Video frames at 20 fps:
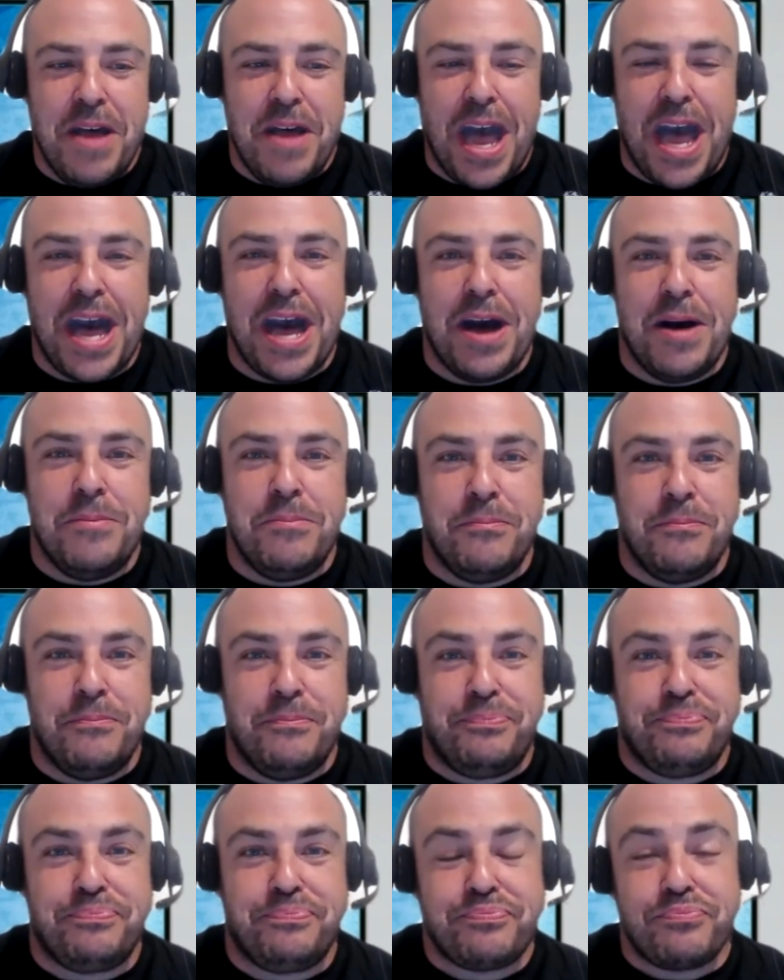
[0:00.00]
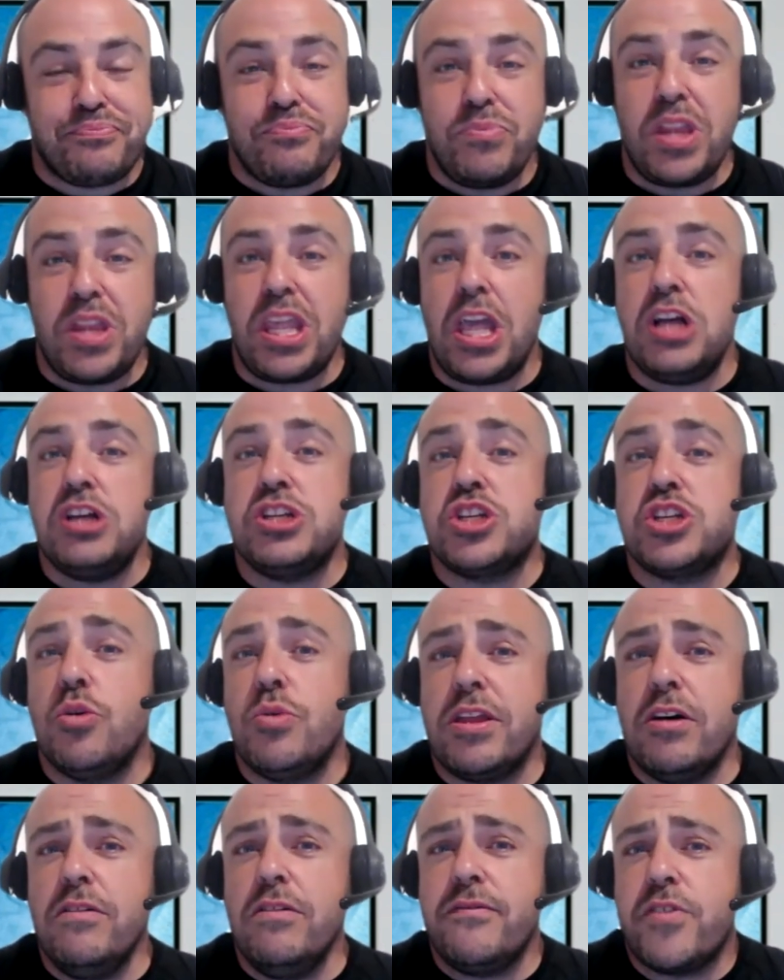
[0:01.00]
Um, so,
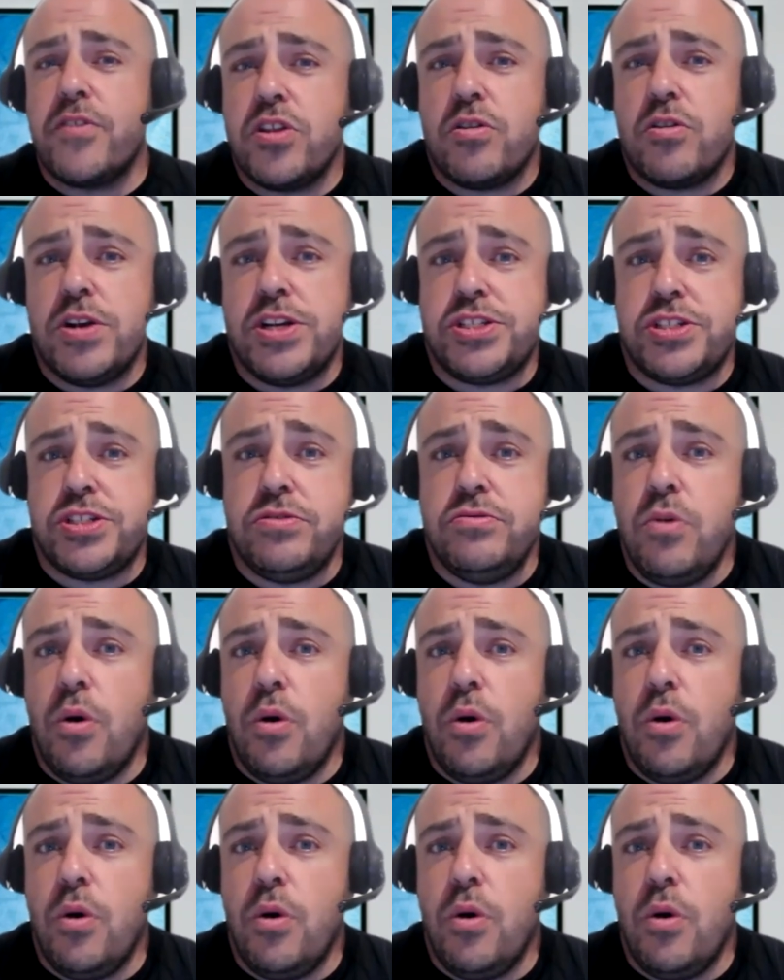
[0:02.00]
without further ado,